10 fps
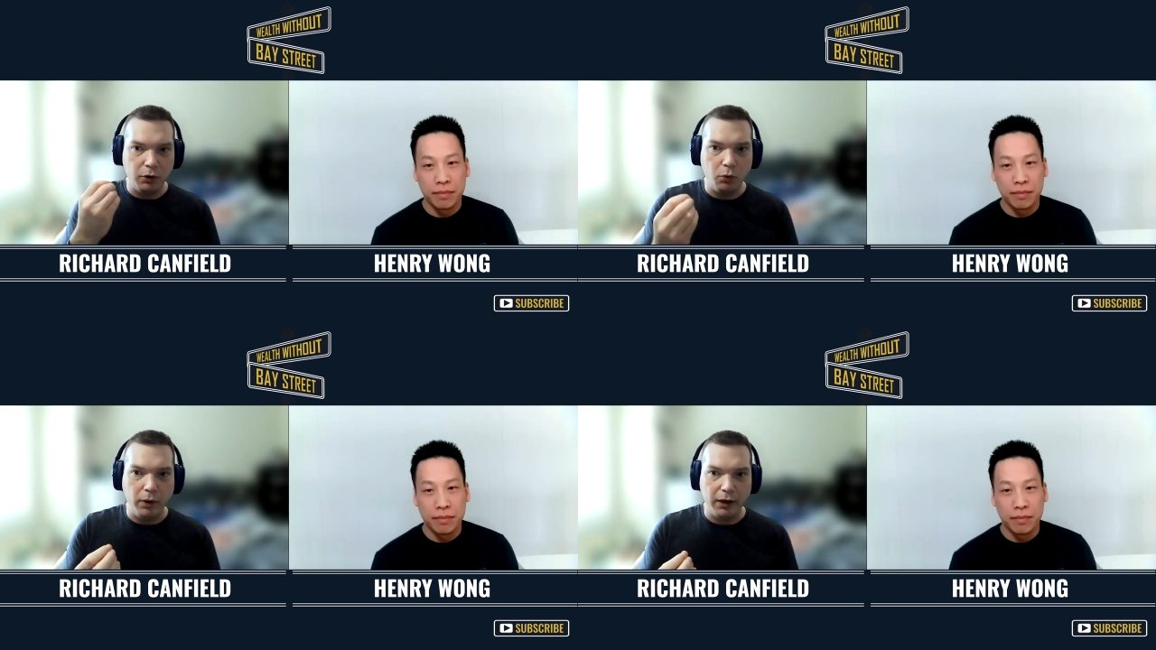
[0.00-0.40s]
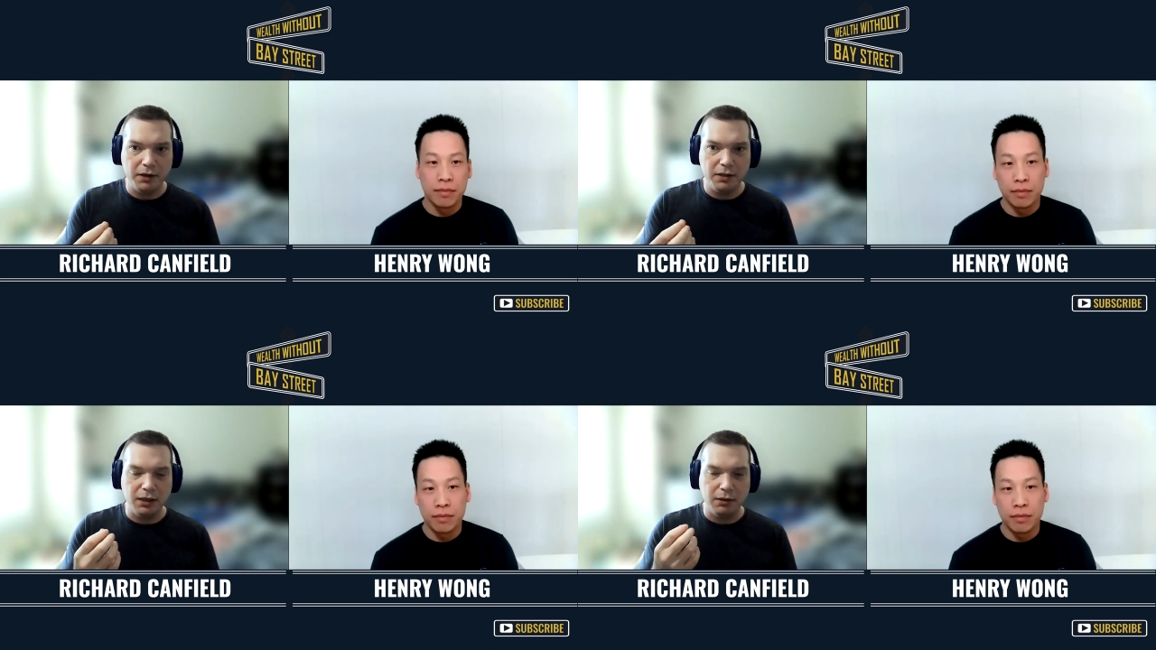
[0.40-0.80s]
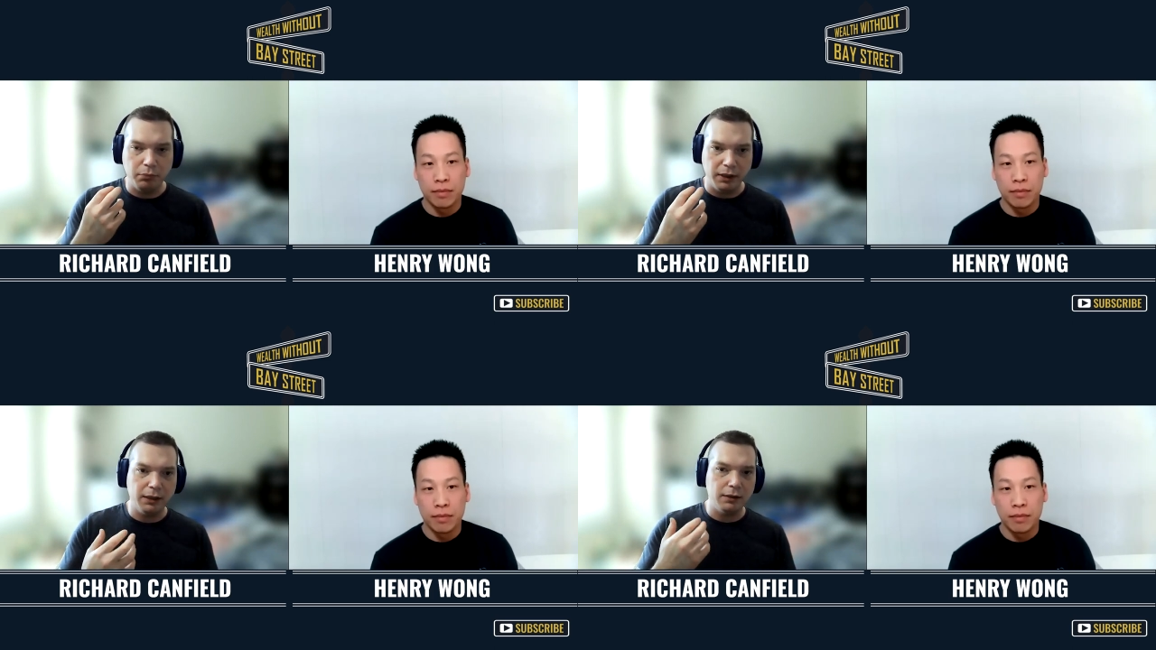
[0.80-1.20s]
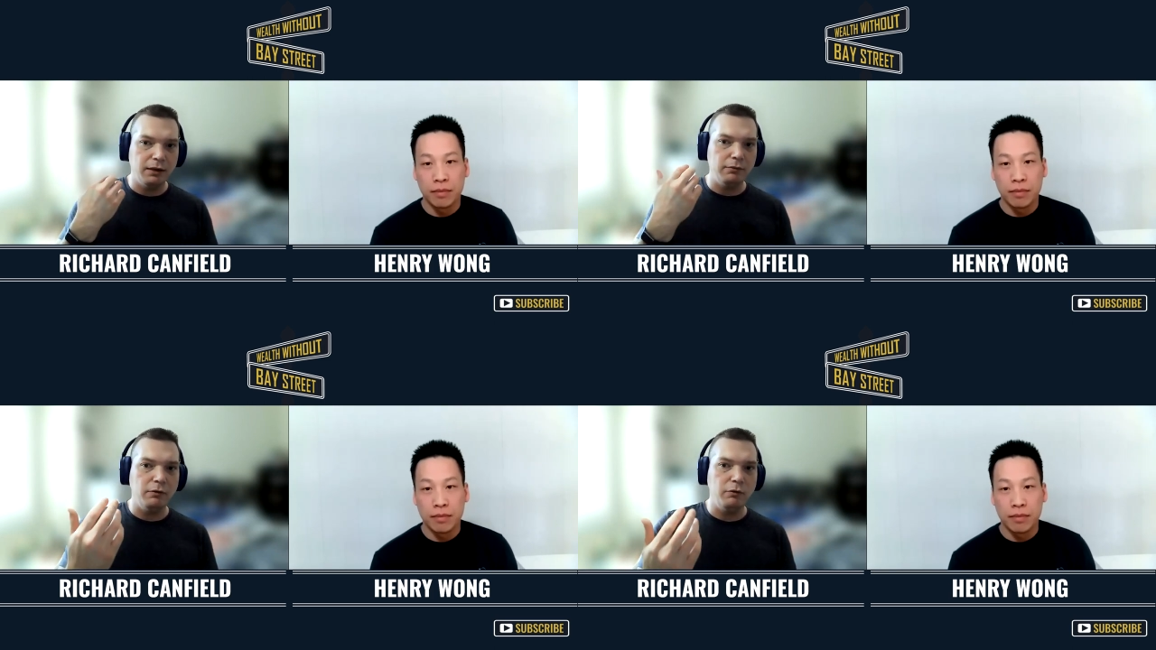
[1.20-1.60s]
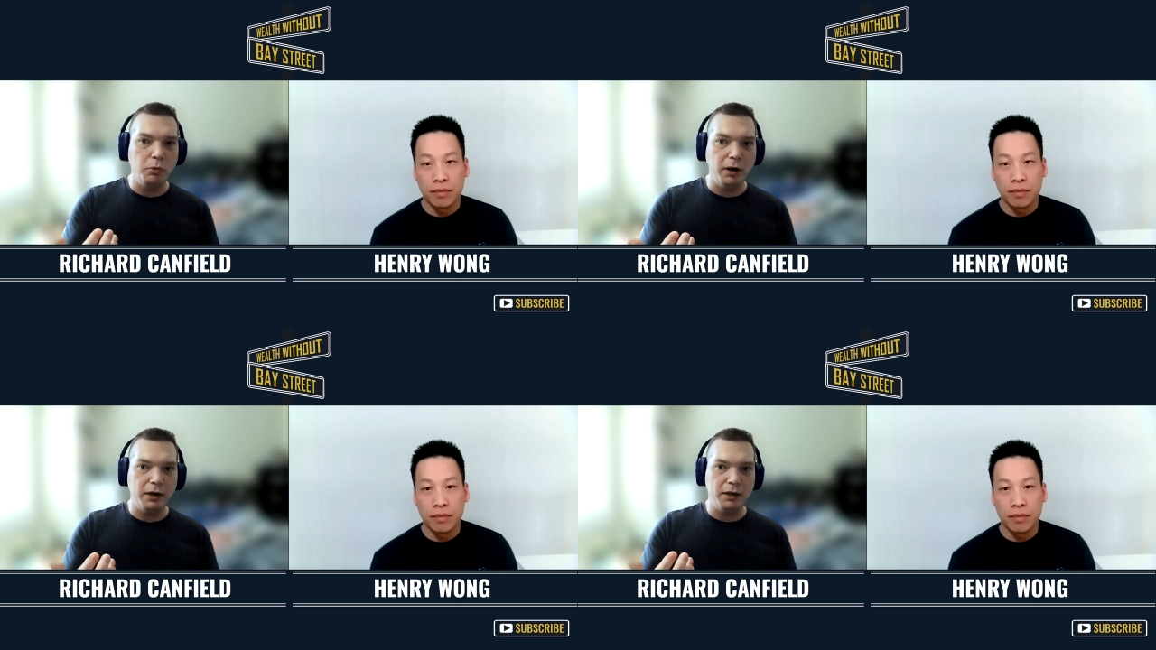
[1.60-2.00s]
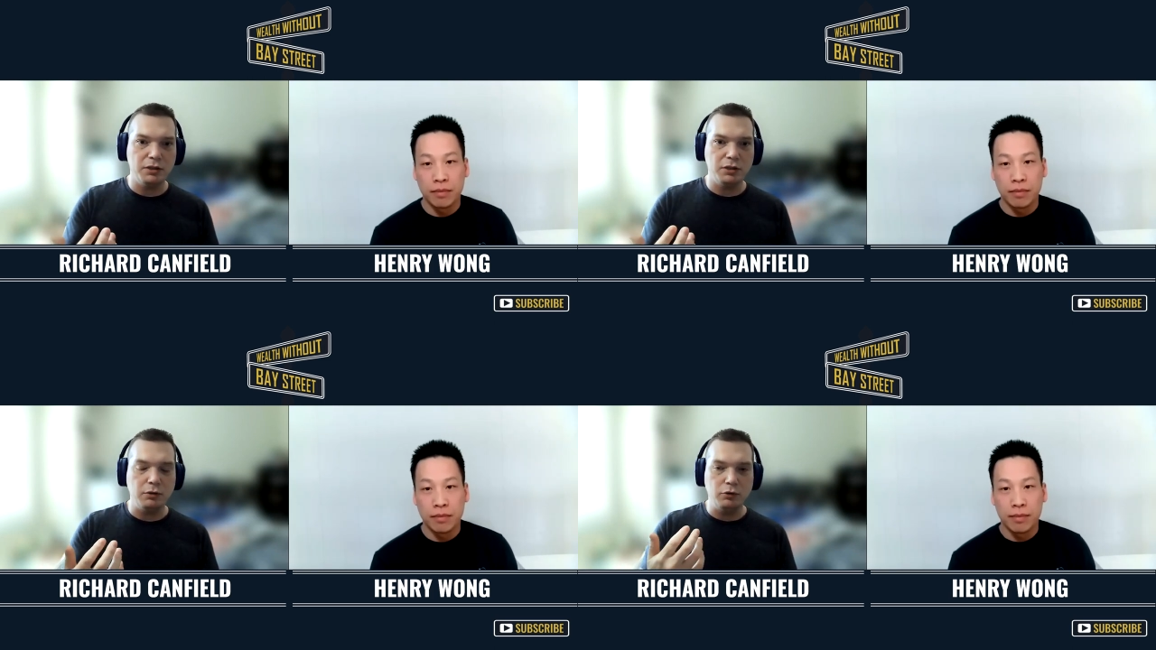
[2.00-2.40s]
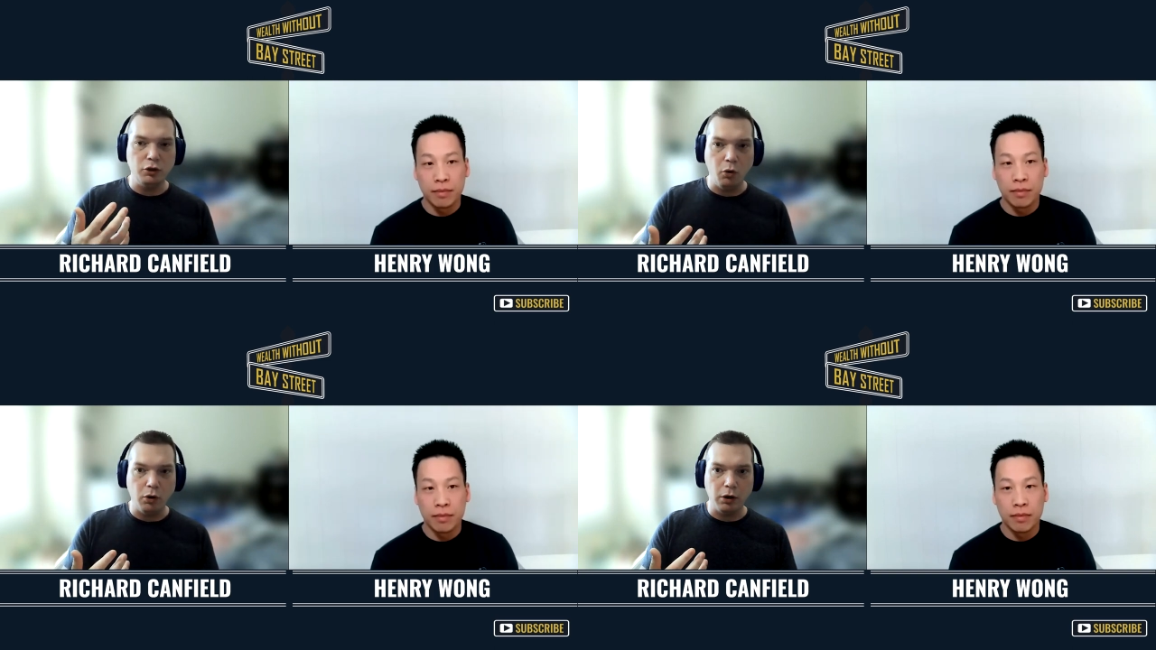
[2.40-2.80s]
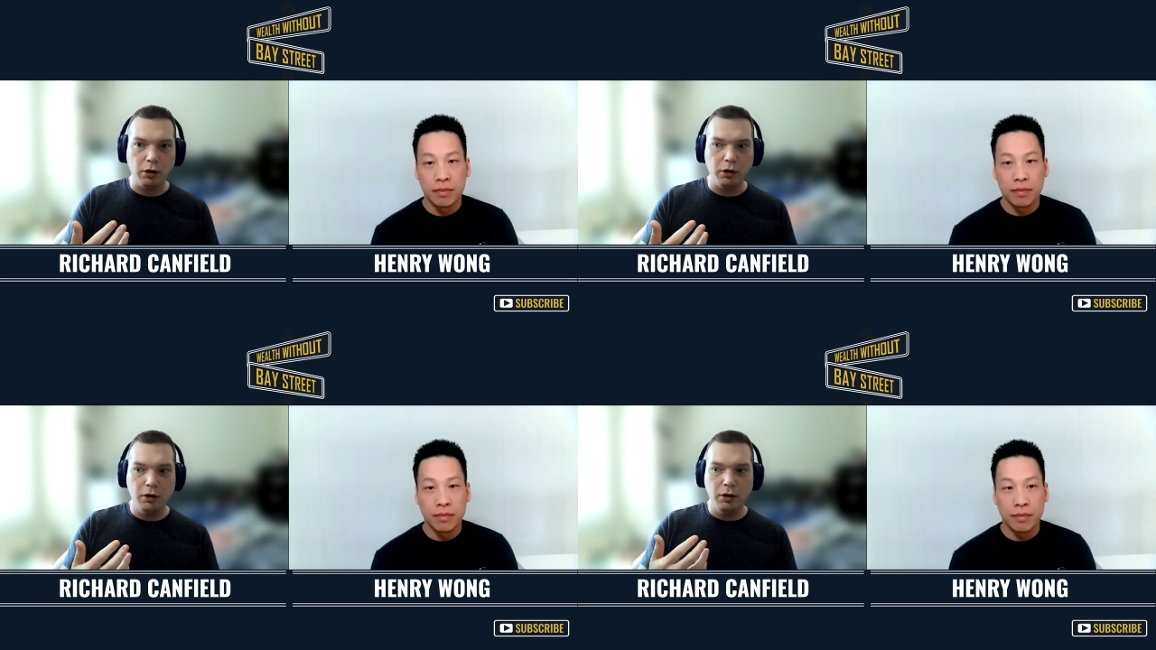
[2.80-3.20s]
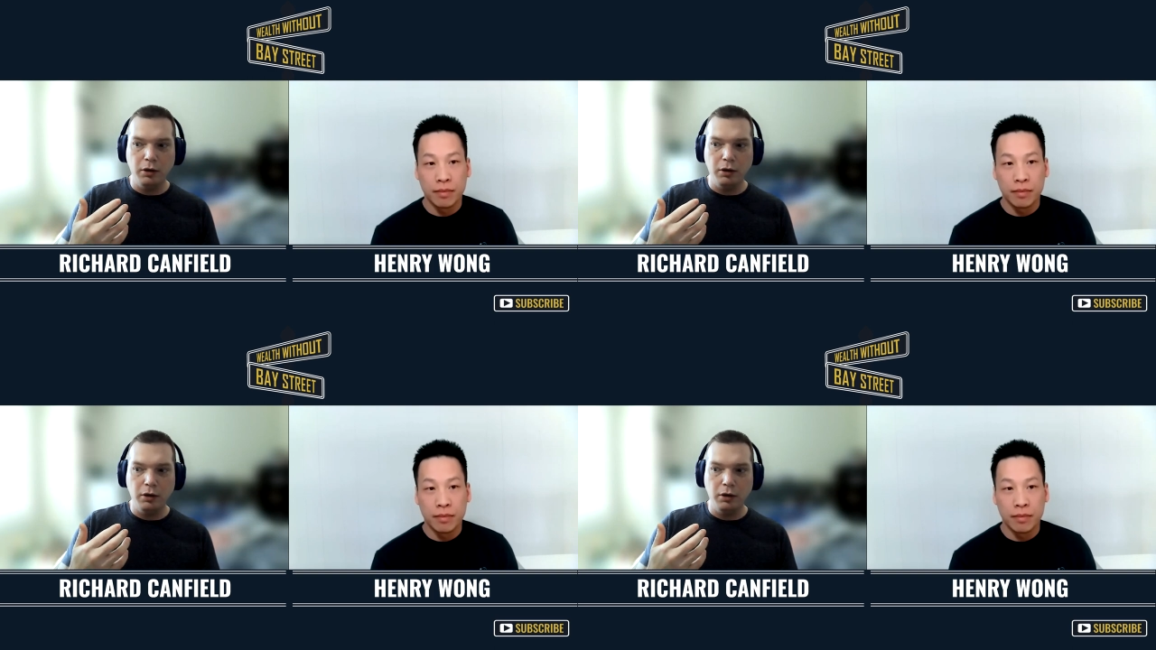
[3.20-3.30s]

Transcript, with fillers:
Speaker 1: awareness and bringing a level of awareness to your